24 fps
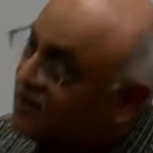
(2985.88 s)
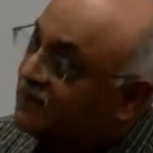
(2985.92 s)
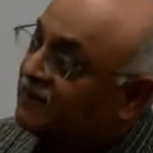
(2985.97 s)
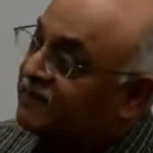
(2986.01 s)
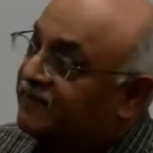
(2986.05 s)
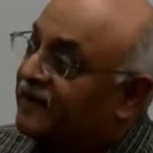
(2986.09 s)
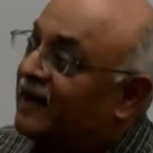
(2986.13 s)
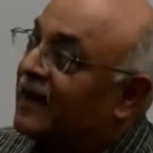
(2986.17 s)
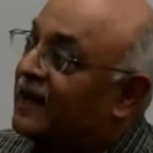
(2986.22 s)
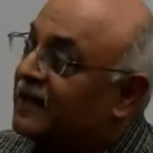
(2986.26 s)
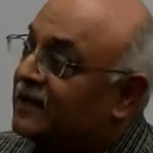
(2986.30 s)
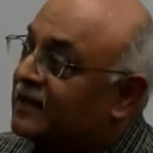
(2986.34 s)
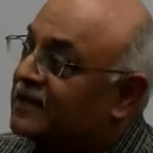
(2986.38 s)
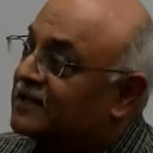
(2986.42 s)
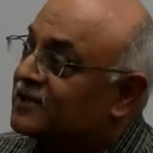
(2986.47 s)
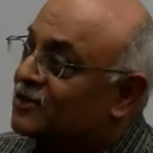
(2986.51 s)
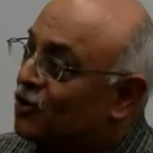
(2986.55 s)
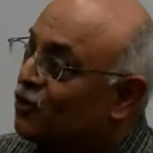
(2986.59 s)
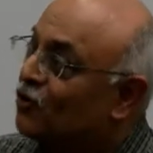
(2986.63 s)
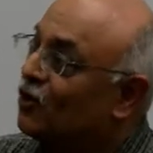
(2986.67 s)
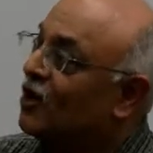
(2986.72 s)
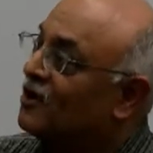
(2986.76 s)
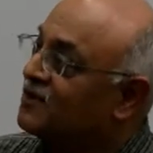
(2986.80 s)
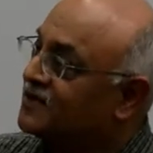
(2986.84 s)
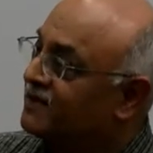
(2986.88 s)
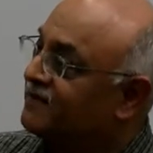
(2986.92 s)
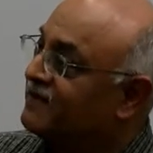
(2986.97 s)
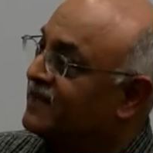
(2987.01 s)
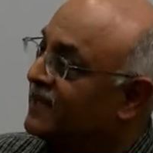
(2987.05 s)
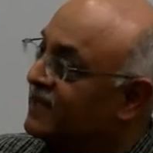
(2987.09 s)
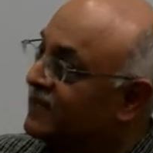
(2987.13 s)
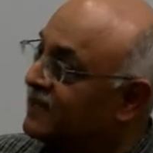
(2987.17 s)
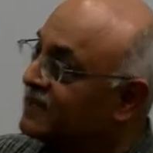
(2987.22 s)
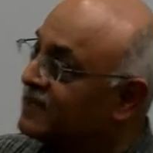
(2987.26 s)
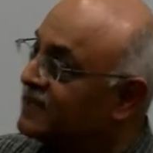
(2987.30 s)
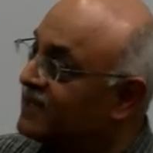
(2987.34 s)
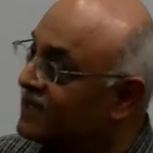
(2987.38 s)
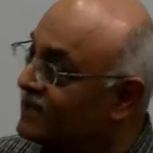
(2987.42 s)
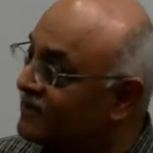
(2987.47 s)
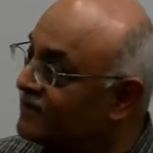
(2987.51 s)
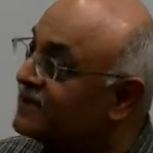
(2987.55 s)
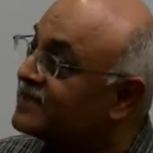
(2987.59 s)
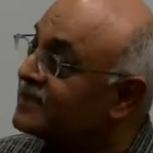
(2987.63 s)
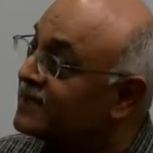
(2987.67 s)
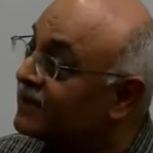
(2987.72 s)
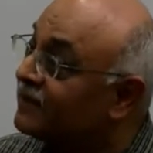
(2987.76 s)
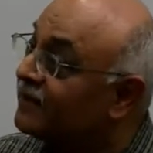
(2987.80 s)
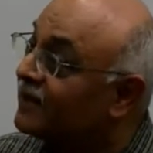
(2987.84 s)
fine, there's no loss of dignity in
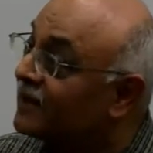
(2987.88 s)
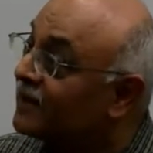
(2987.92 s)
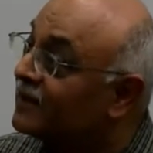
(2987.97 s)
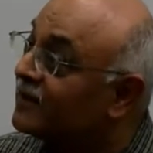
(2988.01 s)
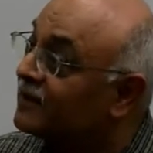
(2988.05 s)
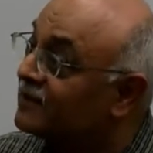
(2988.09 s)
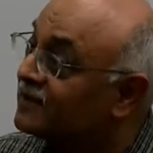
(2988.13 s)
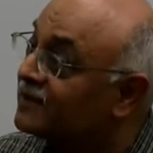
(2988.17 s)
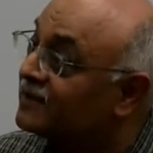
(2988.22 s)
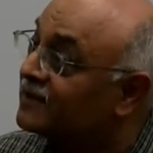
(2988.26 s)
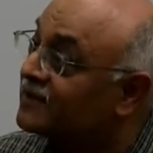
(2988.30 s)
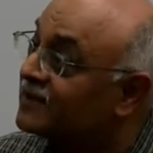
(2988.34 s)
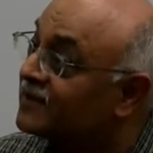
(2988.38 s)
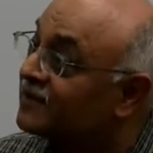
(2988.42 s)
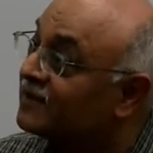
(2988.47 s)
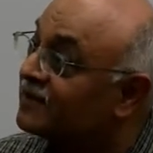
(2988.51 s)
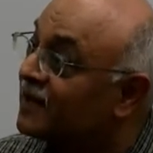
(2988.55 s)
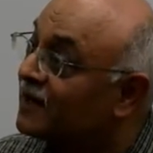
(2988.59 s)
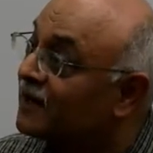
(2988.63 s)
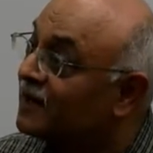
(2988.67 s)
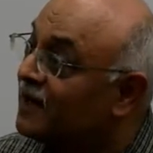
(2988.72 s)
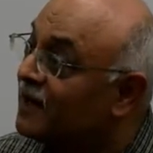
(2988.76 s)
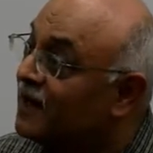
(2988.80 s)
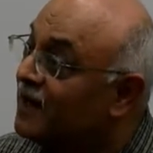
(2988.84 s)
receiving, receiving that.